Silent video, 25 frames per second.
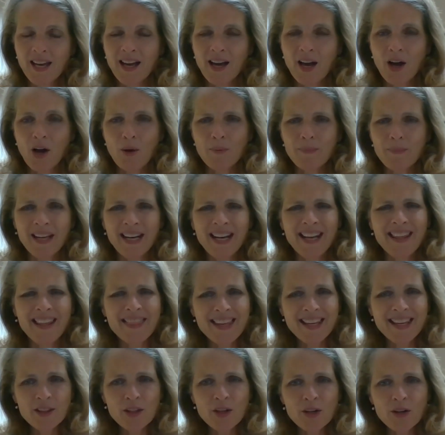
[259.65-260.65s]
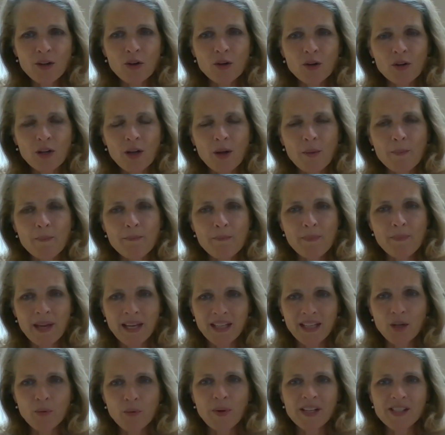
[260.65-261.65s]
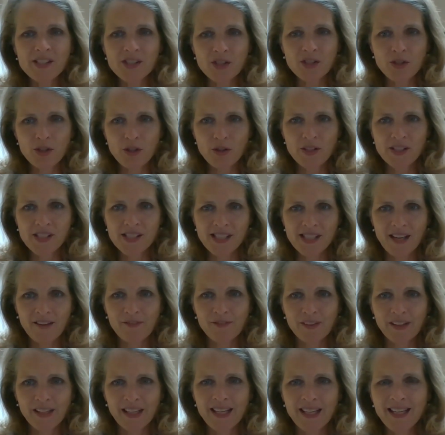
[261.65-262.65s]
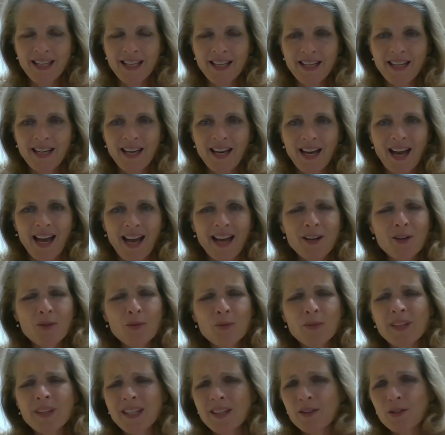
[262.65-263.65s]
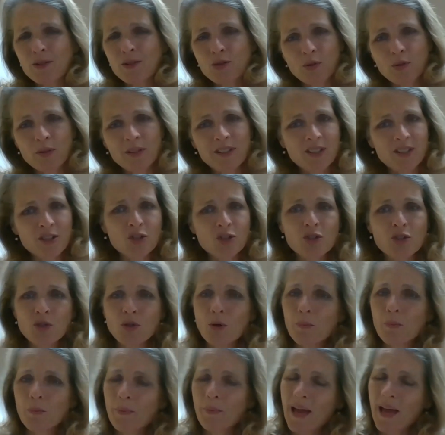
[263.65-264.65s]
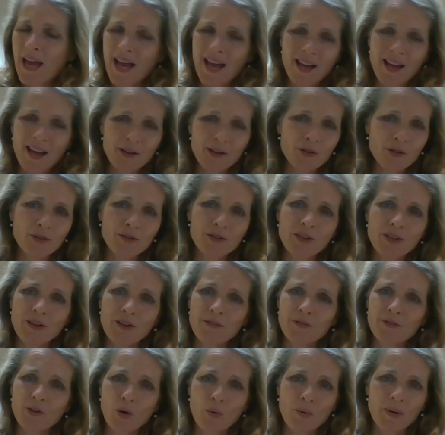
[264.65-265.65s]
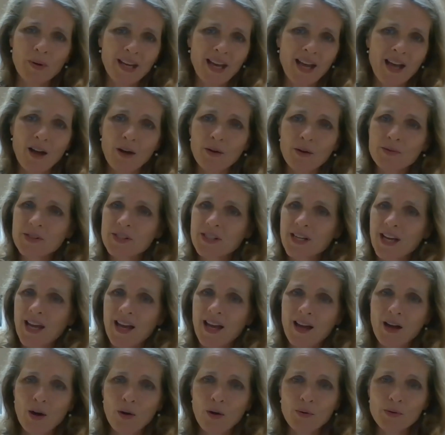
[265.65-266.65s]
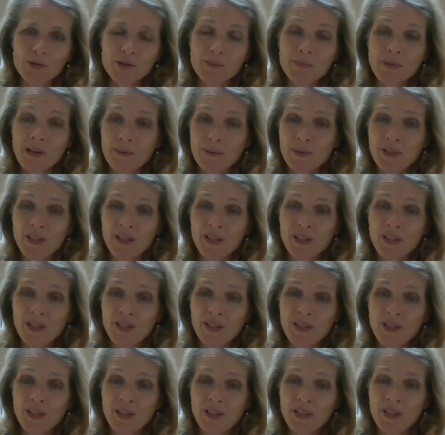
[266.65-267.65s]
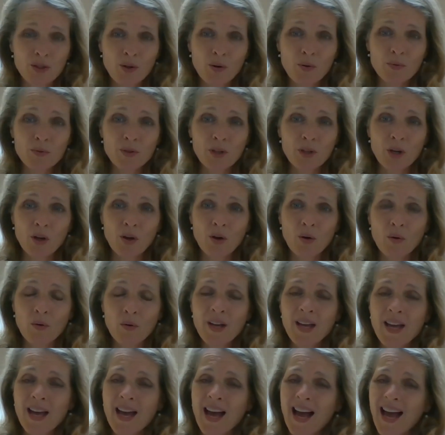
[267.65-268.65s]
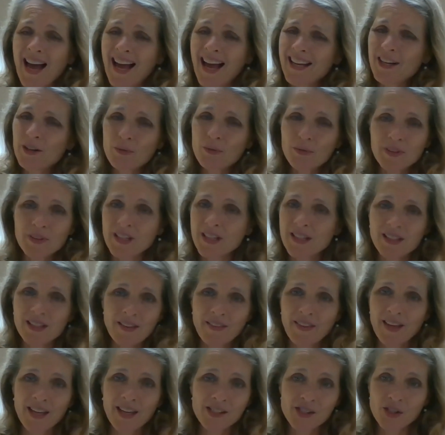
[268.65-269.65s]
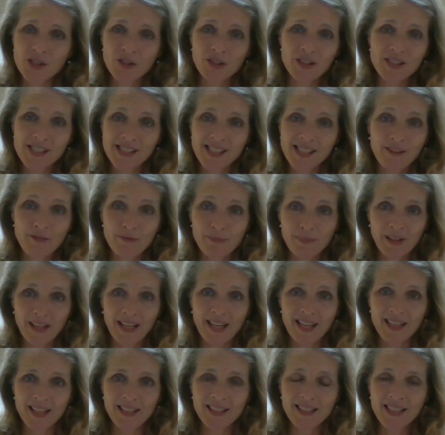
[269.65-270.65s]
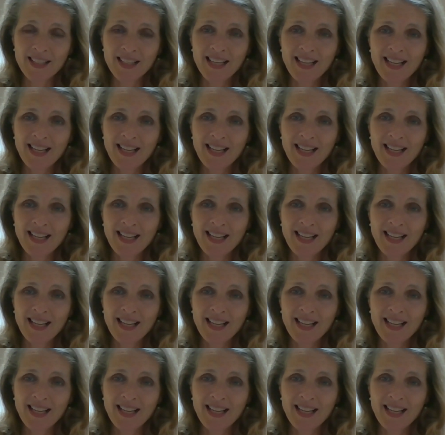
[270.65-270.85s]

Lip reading: And I think there are many ways to do this safely. I don't think the traditional pattern of going house to house, maybe even to people you don't know, I don't think that that's a good safe plan.